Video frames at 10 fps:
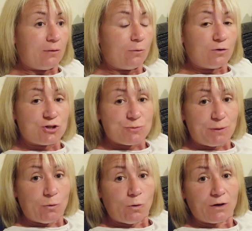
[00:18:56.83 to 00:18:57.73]
we'll just
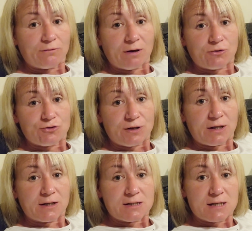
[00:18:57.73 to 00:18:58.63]
be walking around
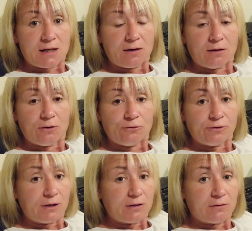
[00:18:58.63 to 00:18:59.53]
drinking tea and
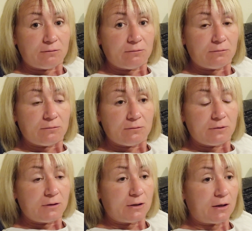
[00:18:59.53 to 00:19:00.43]
coffee and,
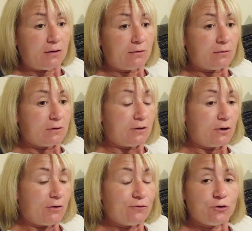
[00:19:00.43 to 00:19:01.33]
you know, going